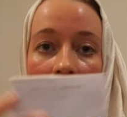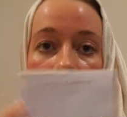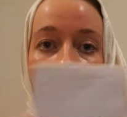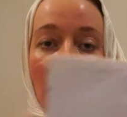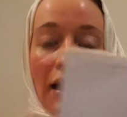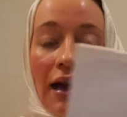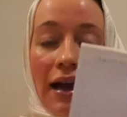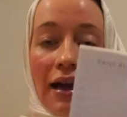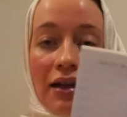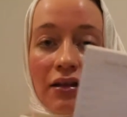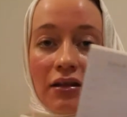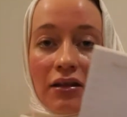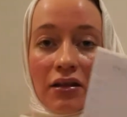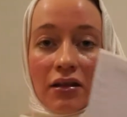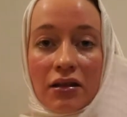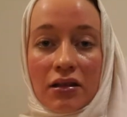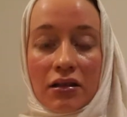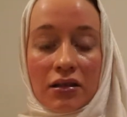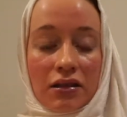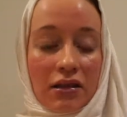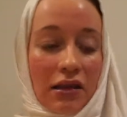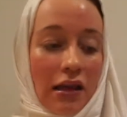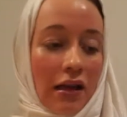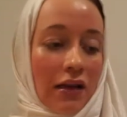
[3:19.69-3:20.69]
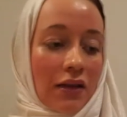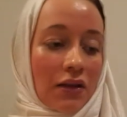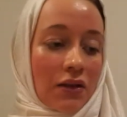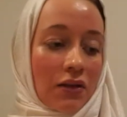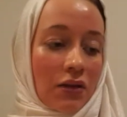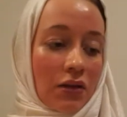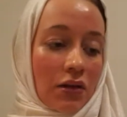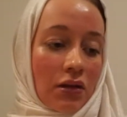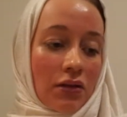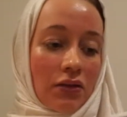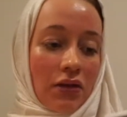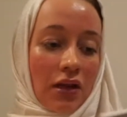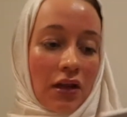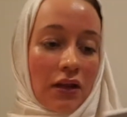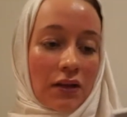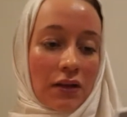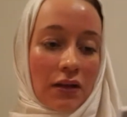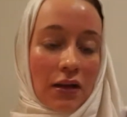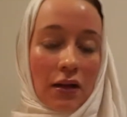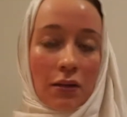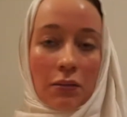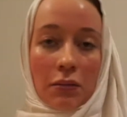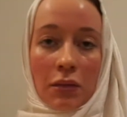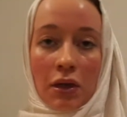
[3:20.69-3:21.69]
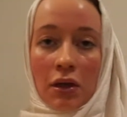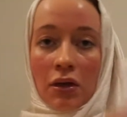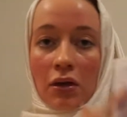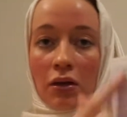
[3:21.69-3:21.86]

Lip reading: gathered and sort of in some